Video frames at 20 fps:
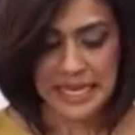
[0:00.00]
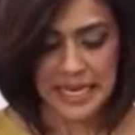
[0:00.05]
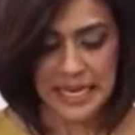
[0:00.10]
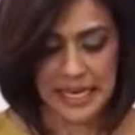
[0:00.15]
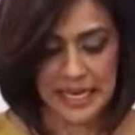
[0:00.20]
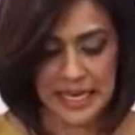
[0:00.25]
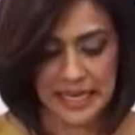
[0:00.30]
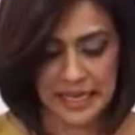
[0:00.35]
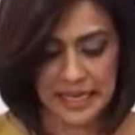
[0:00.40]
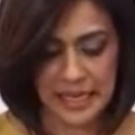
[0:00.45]

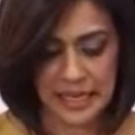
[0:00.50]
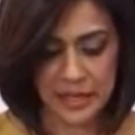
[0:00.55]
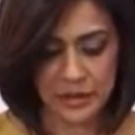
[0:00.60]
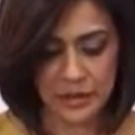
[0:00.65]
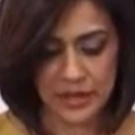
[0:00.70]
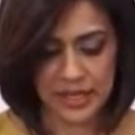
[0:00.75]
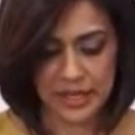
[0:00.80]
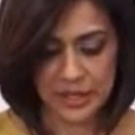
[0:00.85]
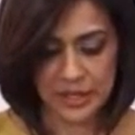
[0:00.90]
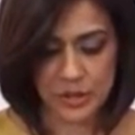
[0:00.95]
And
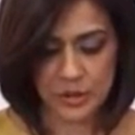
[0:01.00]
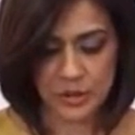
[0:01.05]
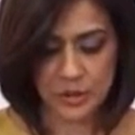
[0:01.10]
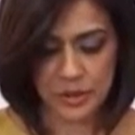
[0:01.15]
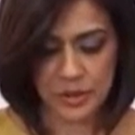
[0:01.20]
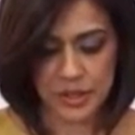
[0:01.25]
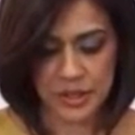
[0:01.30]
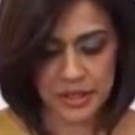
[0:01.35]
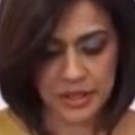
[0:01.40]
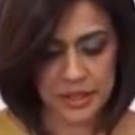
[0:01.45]
our next
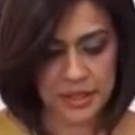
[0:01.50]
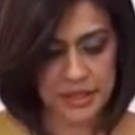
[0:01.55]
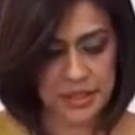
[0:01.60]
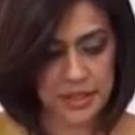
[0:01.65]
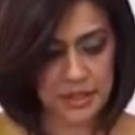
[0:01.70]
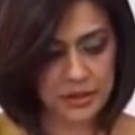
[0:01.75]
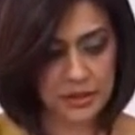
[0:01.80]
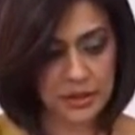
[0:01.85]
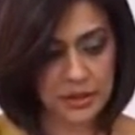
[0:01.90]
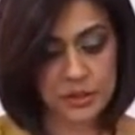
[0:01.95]
one is
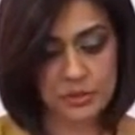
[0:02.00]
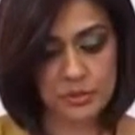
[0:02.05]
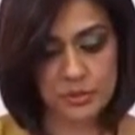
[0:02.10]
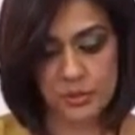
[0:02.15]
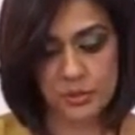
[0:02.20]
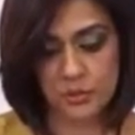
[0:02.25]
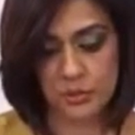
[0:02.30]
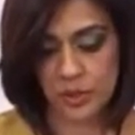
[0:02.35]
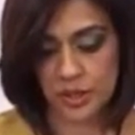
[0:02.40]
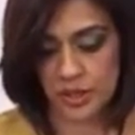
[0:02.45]
going to
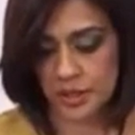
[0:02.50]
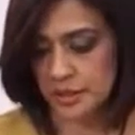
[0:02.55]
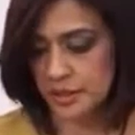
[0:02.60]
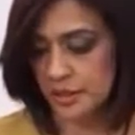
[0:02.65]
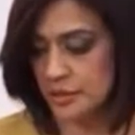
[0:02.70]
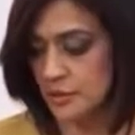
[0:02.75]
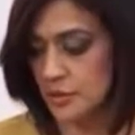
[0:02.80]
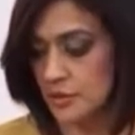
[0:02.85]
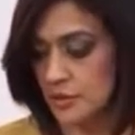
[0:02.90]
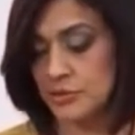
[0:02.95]
be one
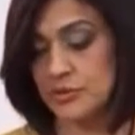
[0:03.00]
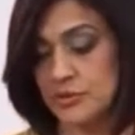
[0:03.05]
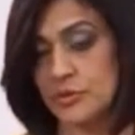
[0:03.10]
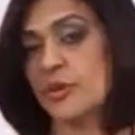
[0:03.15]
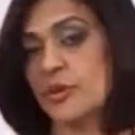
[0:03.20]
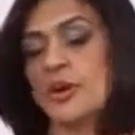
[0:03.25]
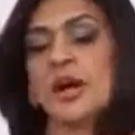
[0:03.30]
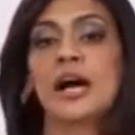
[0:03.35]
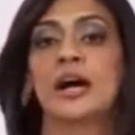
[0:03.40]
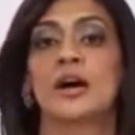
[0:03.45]

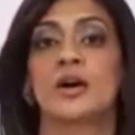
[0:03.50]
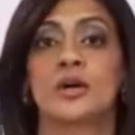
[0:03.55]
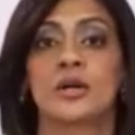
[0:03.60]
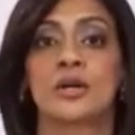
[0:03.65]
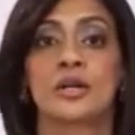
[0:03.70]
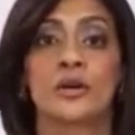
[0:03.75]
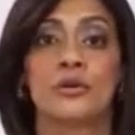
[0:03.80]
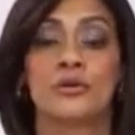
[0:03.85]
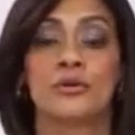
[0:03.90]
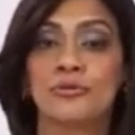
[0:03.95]
for
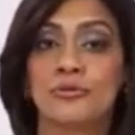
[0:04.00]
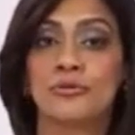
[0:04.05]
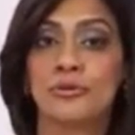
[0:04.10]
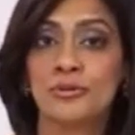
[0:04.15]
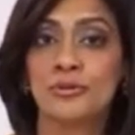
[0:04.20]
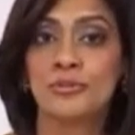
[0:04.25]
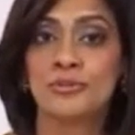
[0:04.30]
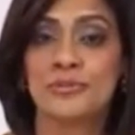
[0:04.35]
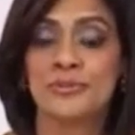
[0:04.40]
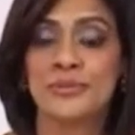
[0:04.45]
our
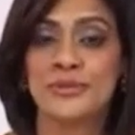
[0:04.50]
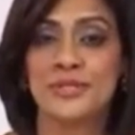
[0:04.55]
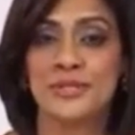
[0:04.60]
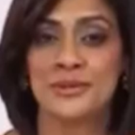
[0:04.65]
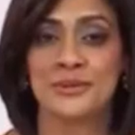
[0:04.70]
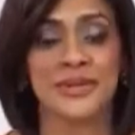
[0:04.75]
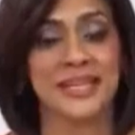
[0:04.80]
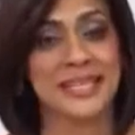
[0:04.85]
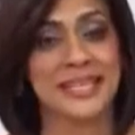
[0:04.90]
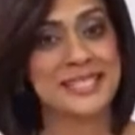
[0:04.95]
room,
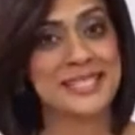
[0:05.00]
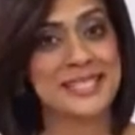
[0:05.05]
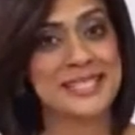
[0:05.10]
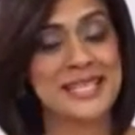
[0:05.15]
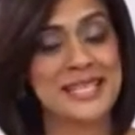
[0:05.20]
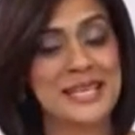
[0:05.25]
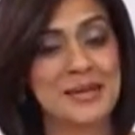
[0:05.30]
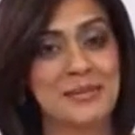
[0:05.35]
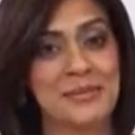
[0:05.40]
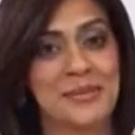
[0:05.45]
so we can
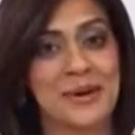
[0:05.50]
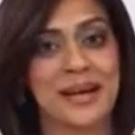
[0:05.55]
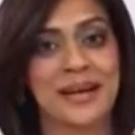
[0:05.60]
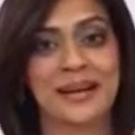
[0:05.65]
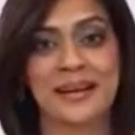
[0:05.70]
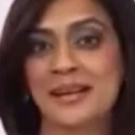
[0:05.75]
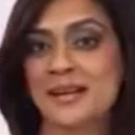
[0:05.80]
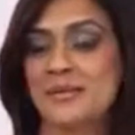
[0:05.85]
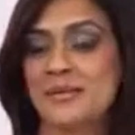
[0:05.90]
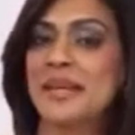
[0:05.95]
sleep
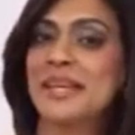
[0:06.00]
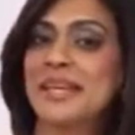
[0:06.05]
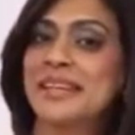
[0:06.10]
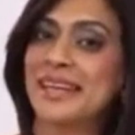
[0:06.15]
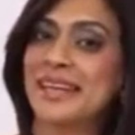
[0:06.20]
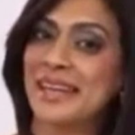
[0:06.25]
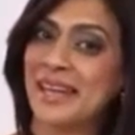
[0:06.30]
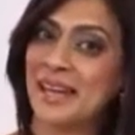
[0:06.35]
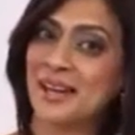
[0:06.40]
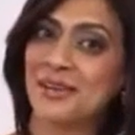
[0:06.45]
well and make
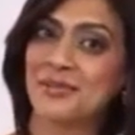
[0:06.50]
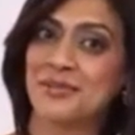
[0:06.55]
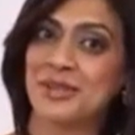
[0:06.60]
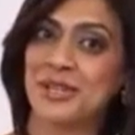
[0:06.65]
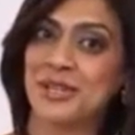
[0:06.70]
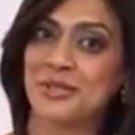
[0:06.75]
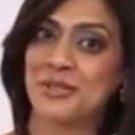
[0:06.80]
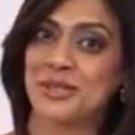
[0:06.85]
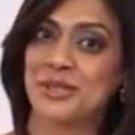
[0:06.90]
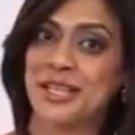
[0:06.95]
the air
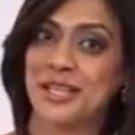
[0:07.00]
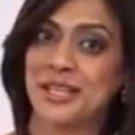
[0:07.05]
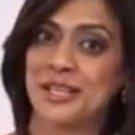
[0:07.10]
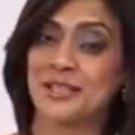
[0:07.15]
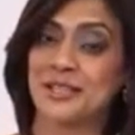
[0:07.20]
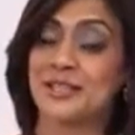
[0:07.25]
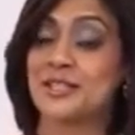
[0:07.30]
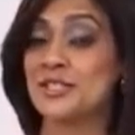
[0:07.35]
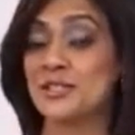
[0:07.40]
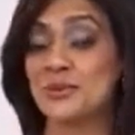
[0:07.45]
fresh really
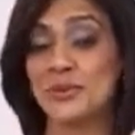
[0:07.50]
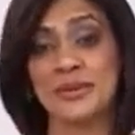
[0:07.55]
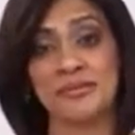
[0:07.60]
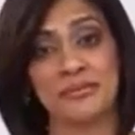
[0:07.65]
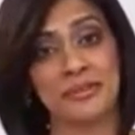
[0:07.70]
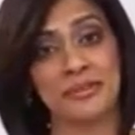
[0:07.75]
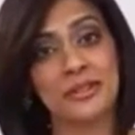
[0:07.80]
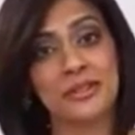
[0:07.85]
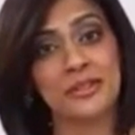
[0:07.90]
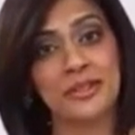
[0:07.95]
good, so we
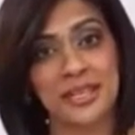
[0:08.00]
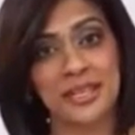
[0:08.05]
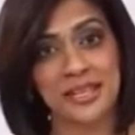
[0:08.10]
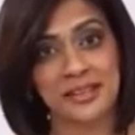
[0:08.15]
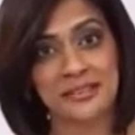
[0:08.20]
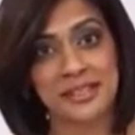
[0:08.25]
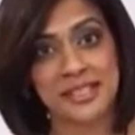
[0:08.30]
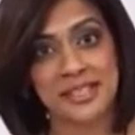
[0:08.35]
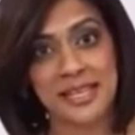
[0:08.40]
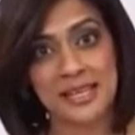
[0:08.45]
feel good
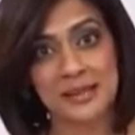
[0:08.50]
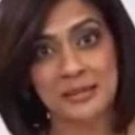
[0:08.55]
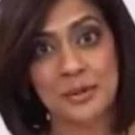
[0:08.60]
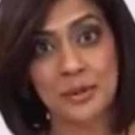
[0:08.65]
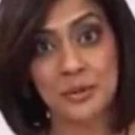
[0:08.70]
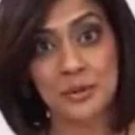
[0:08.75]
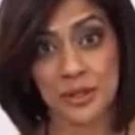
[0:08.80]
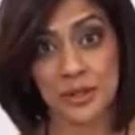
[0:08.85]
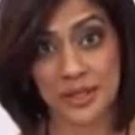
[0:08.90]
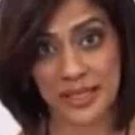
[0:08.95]
every time
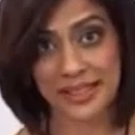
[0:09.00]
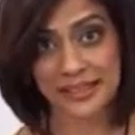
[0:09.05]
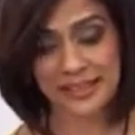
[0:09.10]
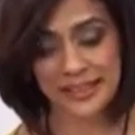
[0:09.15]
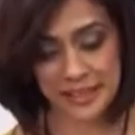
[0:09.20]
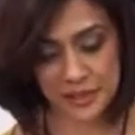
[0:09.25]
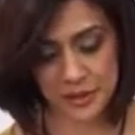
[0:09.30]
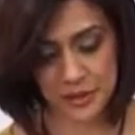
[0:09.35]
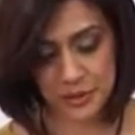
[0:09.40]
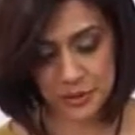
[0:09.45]
we're in
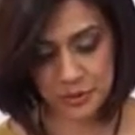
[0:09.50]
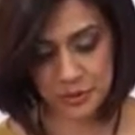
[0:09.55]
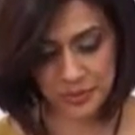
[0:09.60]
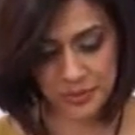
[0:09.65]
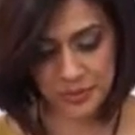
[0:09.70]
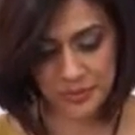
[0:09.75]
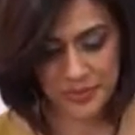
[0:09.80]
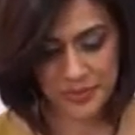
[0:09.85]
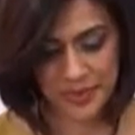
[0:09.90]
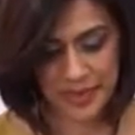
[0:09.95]
that room.
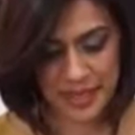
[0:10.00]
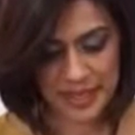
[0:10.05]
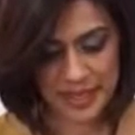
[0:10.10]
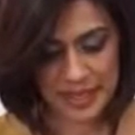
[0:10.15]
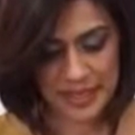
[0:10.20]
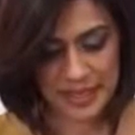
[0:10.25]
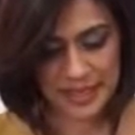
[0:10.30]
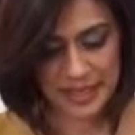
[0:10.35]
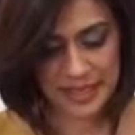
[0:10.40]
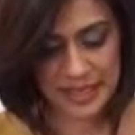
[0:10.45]

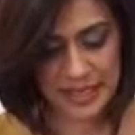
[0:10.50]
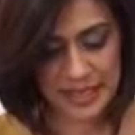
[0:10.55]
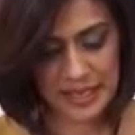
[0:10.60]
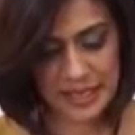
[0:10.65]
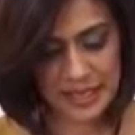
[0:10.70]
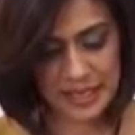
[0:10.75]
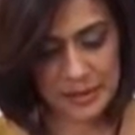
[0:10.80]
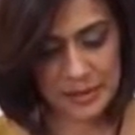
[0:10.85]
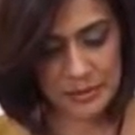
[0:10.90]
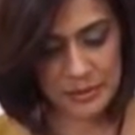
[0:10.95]
Again,
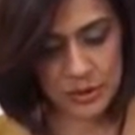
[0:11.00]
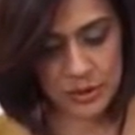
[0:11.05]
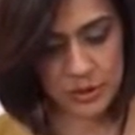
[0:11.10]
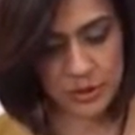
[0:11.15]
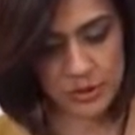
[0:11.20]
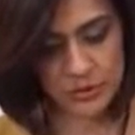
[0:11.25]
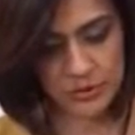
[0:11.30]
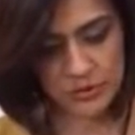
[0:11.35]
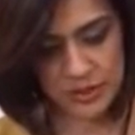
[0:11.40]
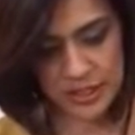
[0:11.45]
I'm going
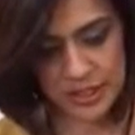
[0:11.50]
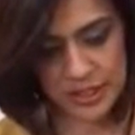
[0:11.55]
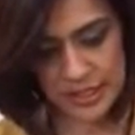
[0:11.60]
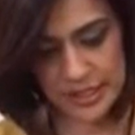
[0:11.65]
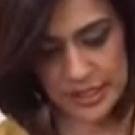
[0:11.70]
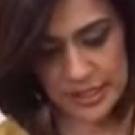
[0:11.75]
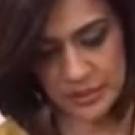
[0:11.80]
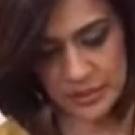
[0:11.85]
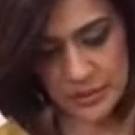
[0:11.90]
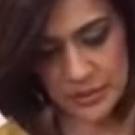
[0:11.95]
to fill
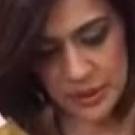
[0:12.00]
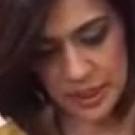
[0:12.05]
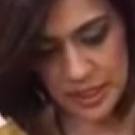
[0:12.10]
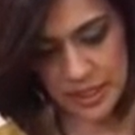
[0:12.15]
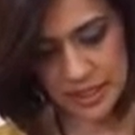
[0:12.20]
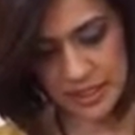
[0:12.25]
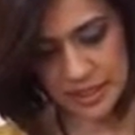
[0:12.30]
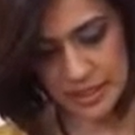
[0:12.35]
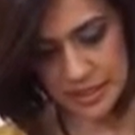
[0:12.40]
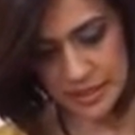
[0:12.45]
it
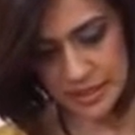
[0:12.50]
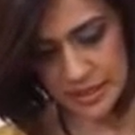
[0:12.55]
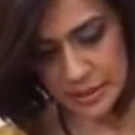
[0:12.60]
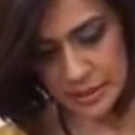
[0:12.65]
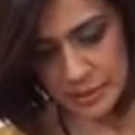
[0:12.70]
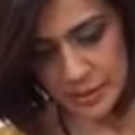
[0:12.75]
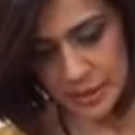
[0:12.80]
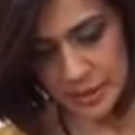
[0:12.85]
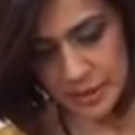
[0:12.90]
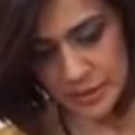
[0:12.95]
with a
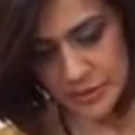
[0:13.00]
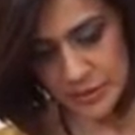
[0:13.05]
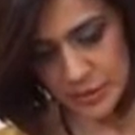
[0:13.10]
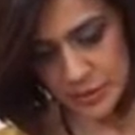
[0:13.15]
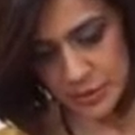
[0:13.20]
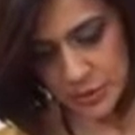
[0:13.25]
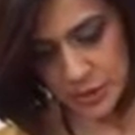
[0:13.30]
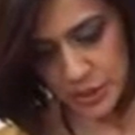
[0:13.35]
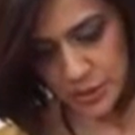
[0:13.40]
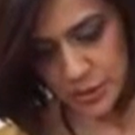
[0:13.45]
little bit of
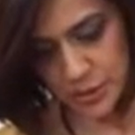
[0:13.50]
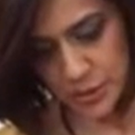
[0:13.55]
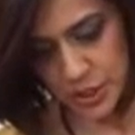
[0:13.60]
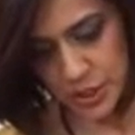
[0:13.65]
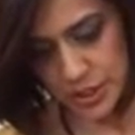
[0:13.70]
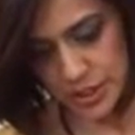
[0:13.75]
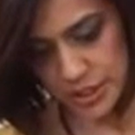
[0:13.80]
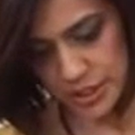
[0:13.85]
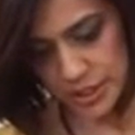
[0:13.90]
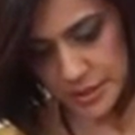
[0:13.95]
spring
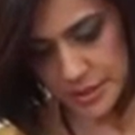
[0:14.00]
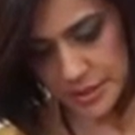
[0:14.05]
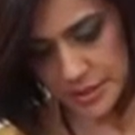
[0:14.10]
water.